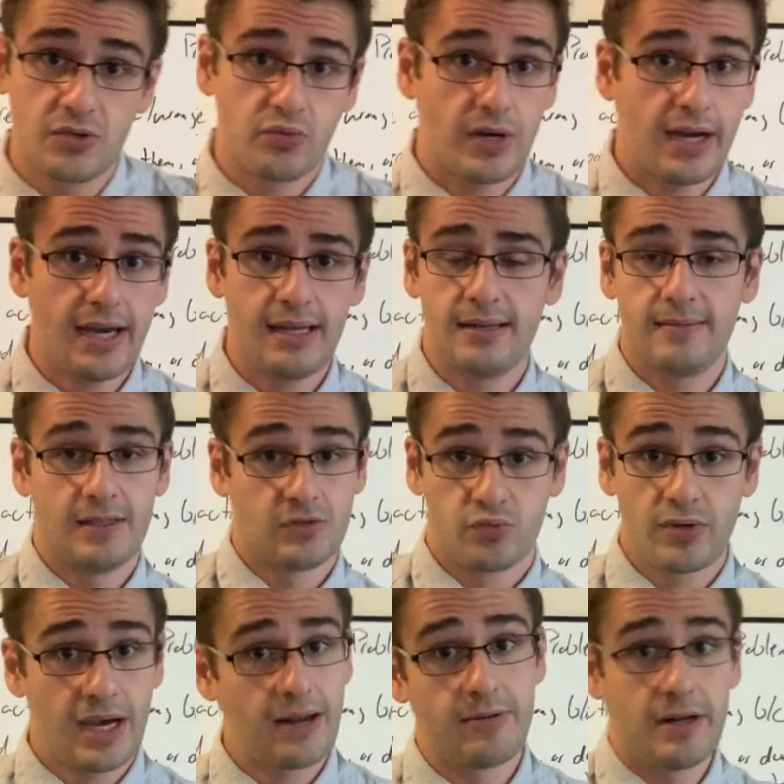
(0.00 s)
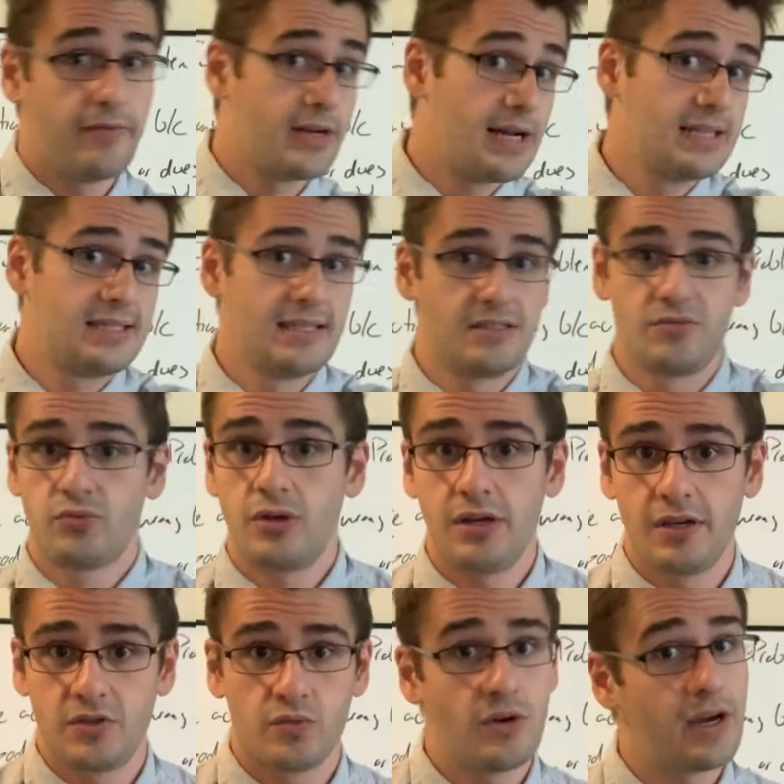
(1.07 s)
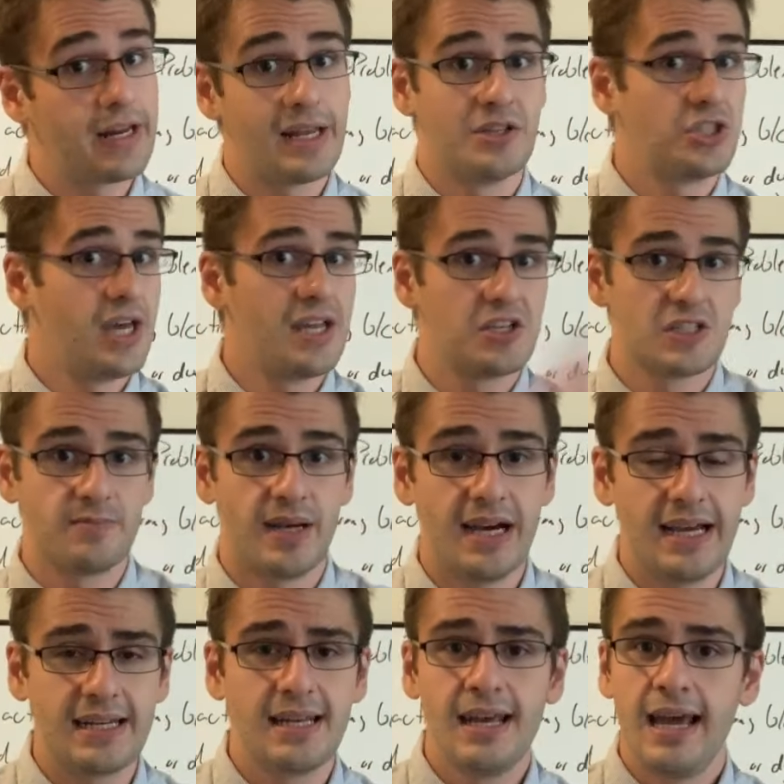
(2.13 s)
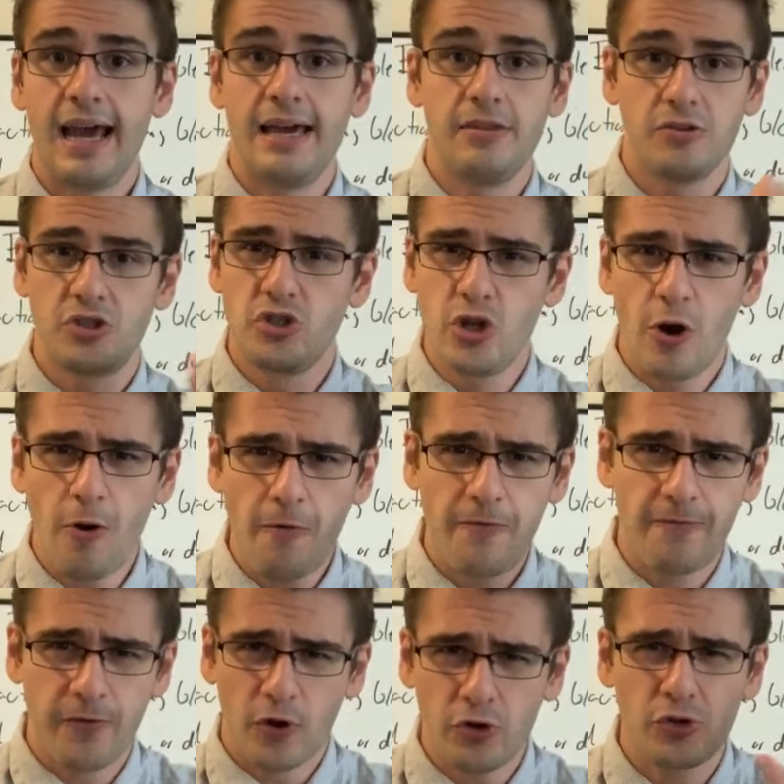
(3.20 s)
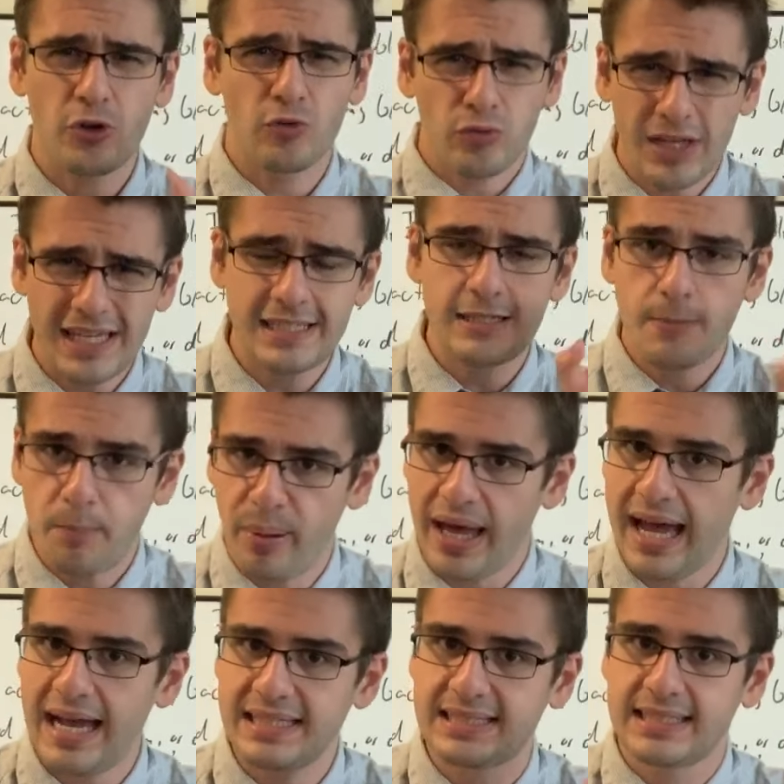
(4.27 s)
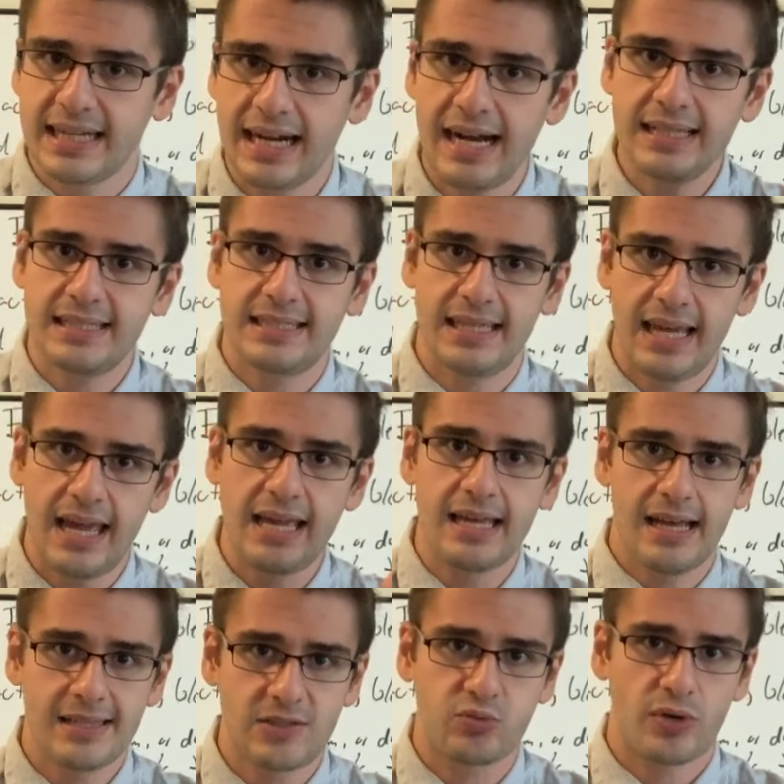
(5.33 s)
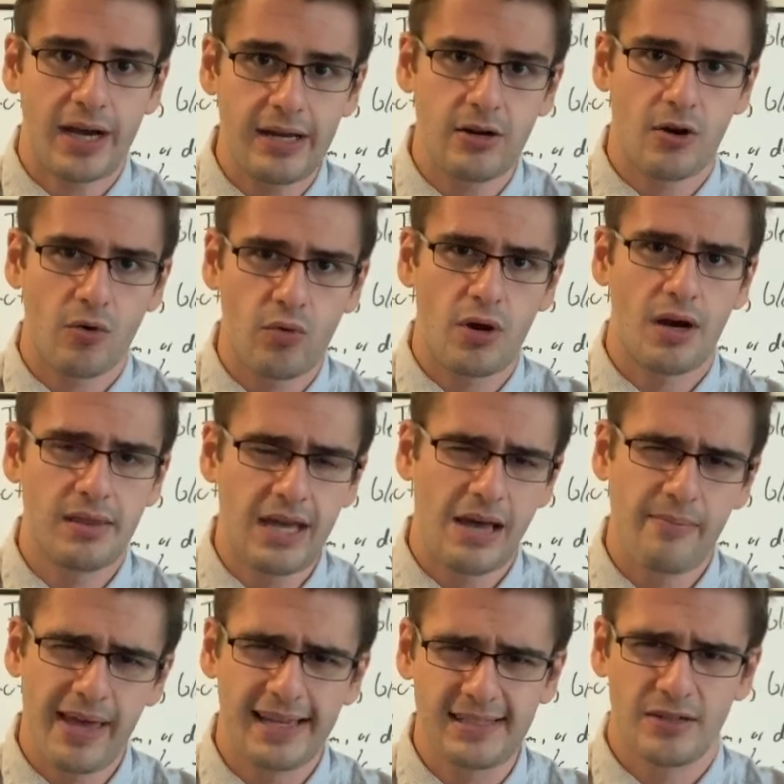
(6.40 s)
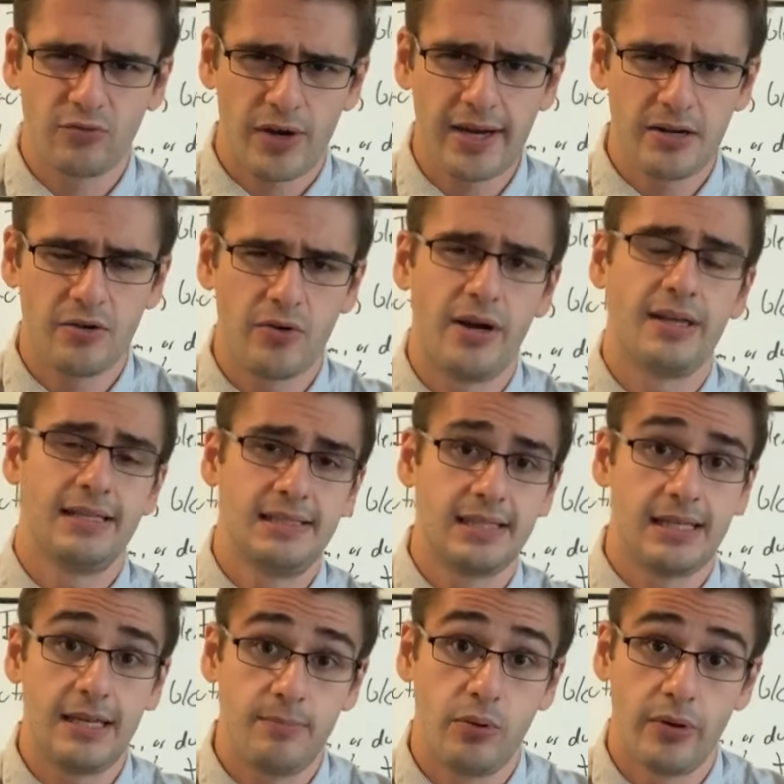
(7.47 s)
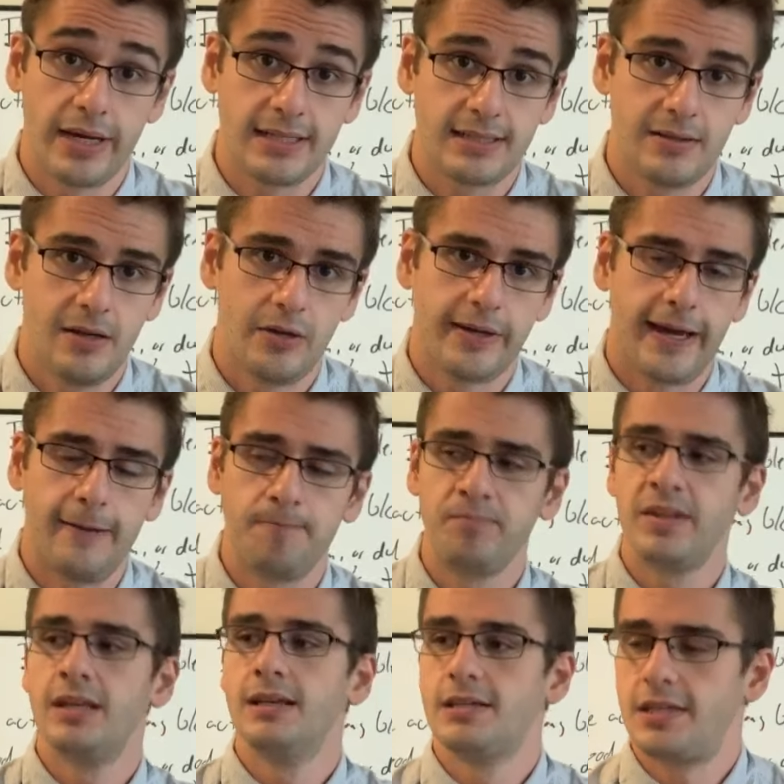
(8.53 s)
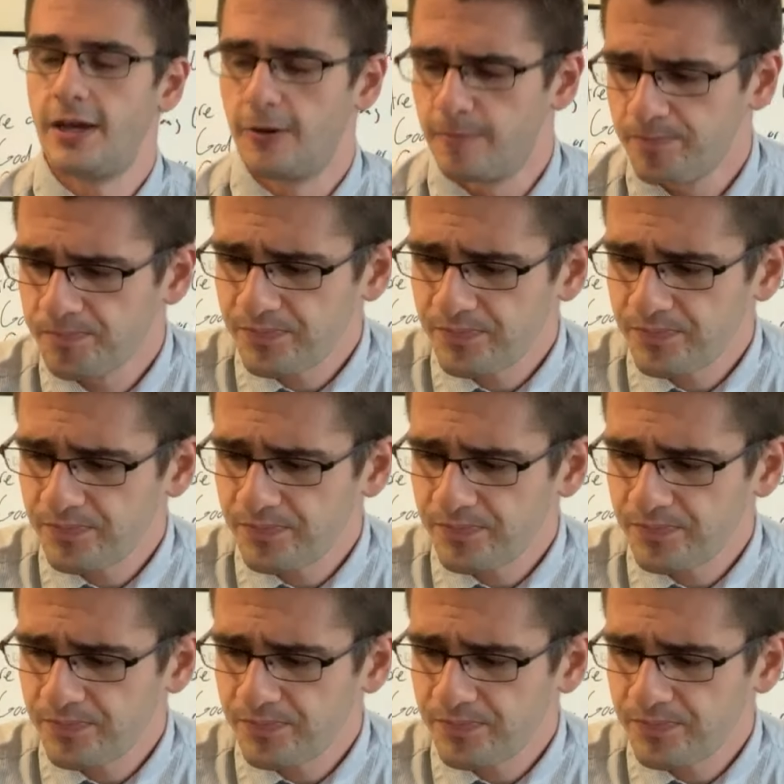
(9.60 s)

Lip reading: right. Whatever God says is wrong. He can change his mind. And there's no further reason past God saying it's right or wrong that makes it right or wrong. That's the key point, okay? So